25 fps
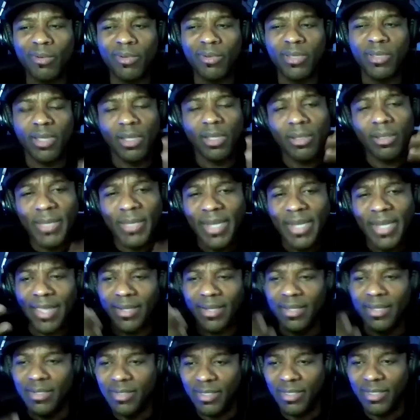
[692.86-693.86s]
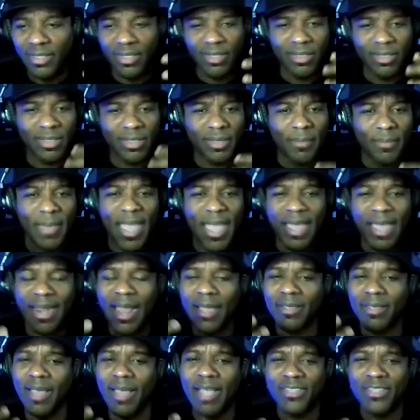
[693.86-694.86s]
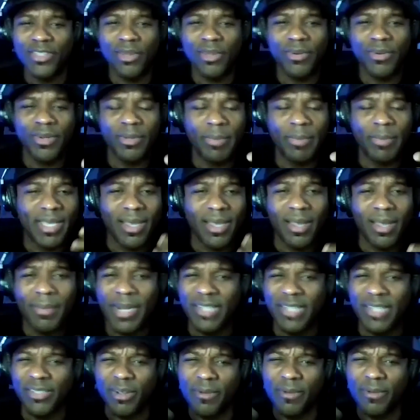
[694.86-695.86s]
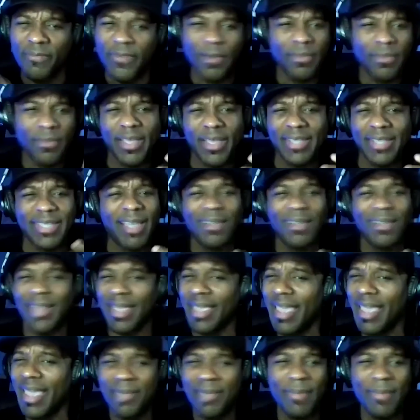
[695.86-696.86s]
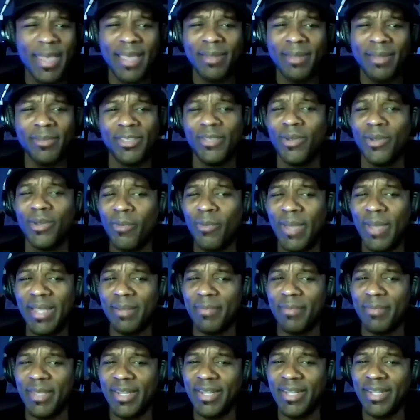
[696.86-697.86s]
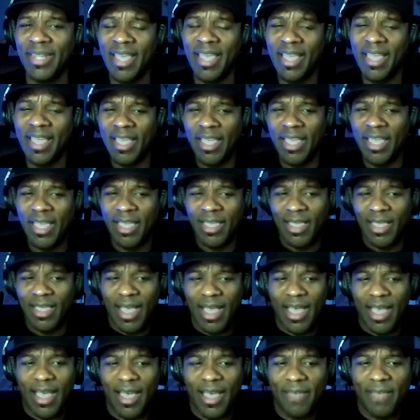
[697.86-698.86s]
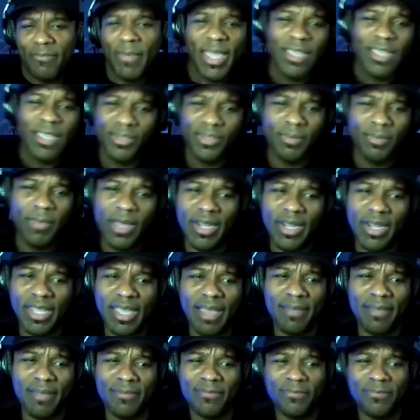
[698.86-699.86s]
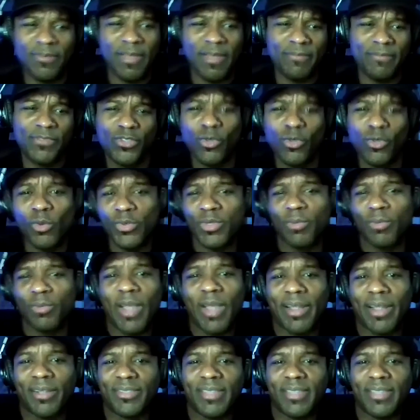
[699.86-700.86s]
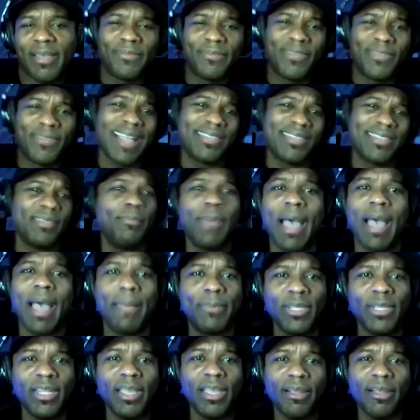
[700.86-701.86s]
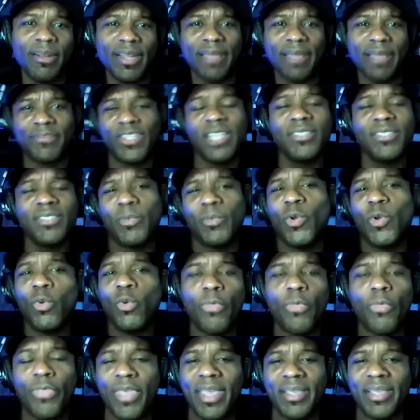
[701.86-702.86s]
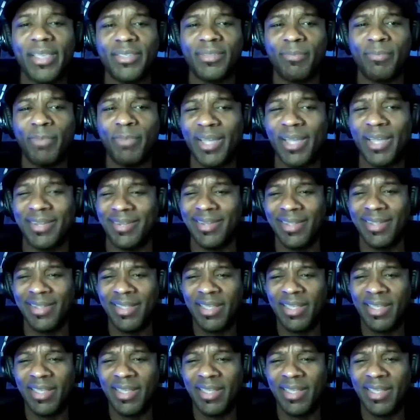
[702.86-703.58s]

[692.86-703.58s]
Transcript: culminate into the man I started to become. And I started figuring things out like, hey man, wait a minute. I've made some money. I've sold some records. I've got some popularity. I've done some cool things, but